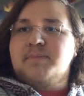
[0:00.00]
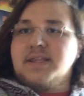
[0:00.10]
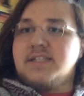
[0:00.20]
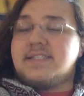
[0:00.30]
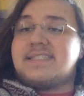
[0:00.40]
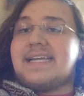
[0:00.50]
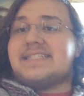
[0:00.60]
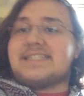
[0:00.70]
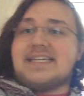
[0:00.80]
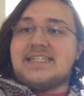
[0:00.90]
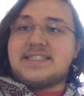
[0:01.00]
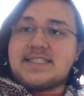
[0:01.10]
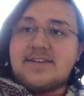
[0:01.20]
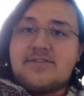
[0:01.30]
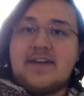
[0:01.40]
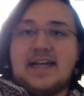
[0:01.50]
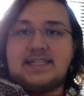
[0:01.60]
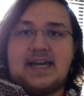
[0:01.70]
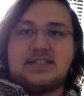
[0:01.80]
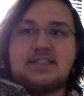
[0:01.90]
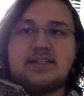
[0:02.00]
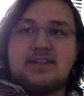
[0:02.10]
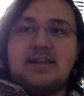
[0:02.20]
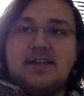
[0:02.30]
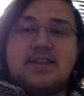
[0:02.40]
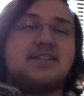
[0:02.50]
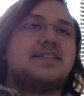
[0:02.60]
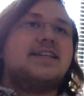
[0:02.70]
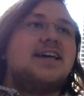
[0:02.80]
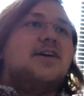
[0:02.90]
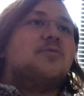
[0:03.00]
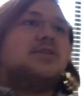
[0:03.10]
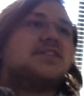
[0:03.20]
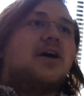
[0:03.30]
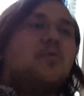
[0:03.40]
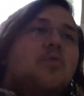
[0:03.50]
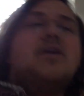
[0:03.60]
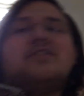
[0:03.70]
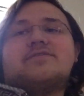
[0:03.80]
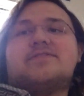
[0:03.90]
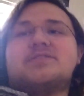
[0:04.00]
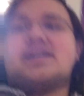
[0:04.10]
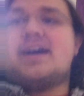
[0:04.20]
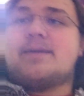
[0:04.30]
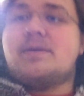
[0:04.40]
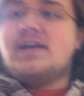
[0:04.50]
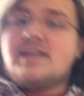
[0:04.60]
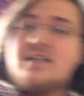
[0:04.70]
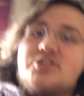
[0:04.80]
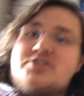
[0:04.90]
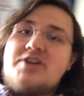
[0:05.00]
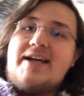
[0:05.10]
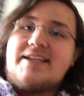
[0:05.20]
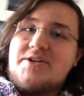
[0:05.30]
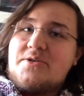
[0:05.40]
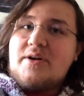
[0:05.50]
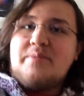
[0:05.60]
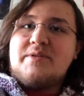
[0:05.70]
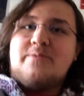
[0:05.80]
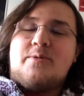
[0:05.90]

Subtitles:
but The Descent is fantastic. The Descent was a wonderful time. It's shot incredibly